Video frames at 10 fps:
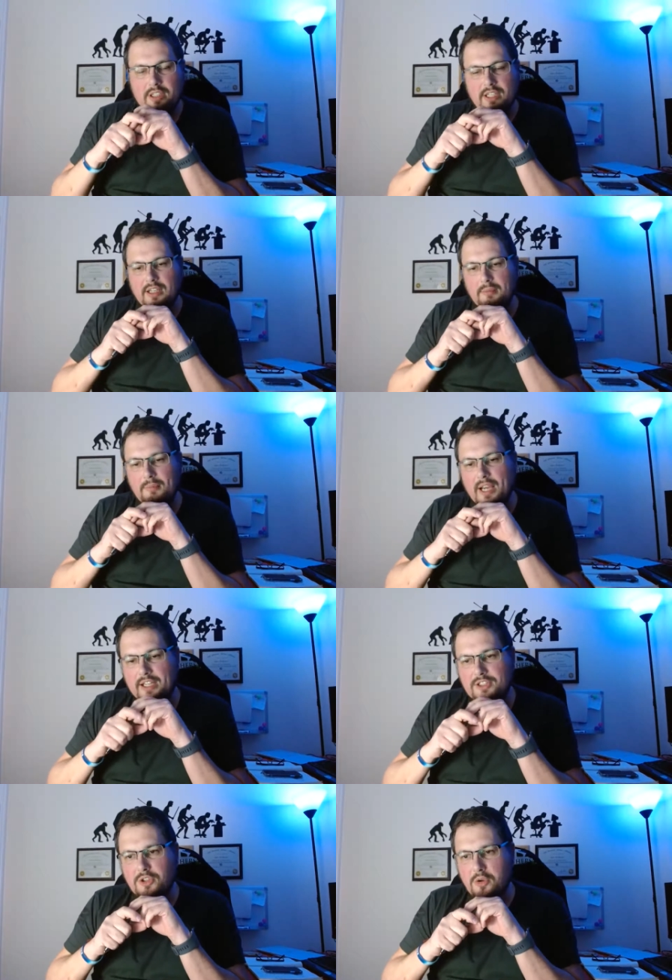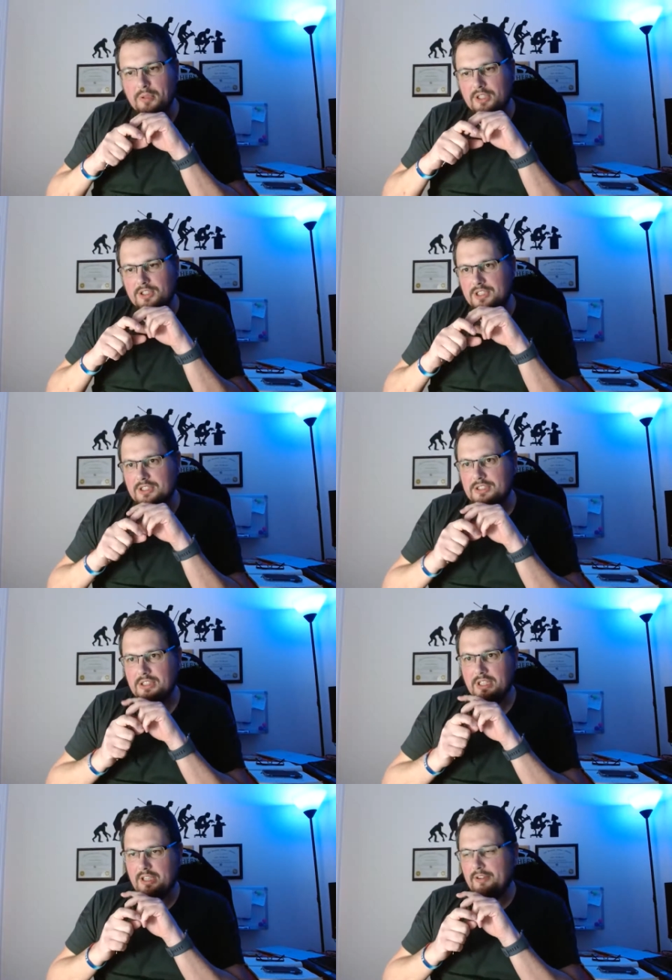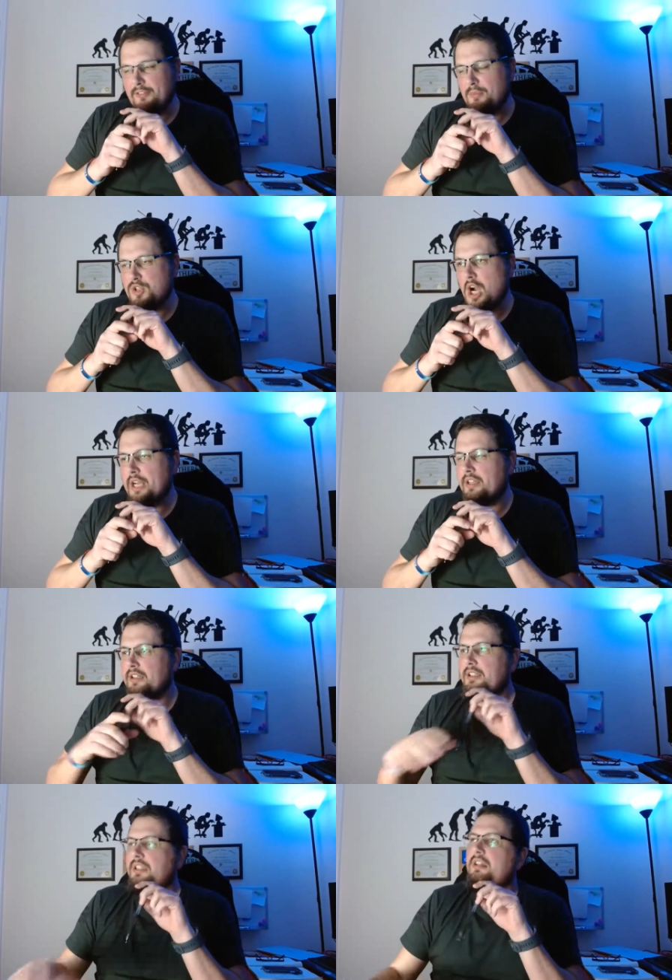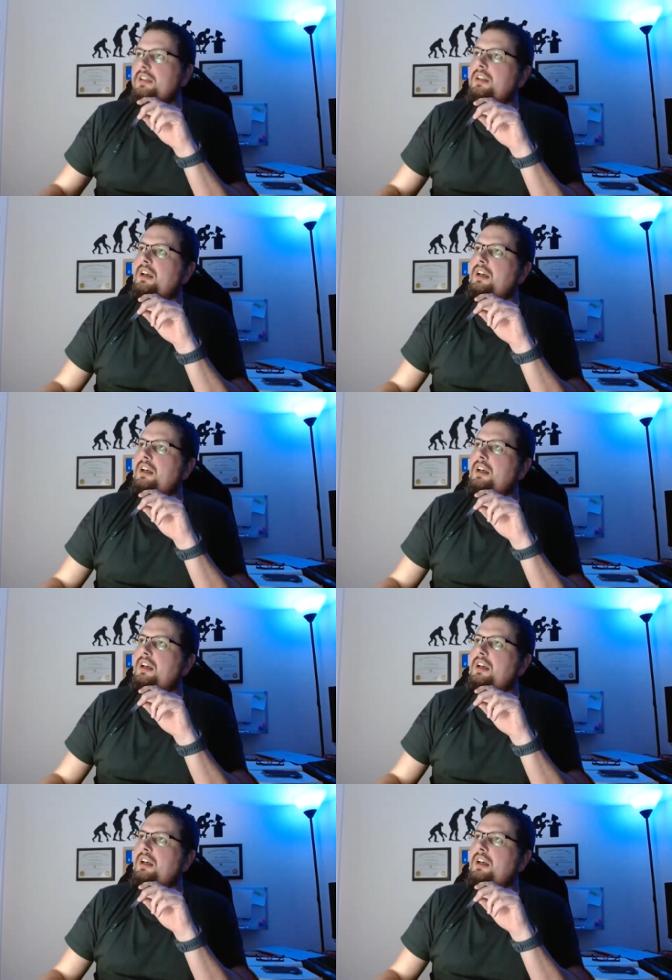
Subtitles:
and it's not because it's from China and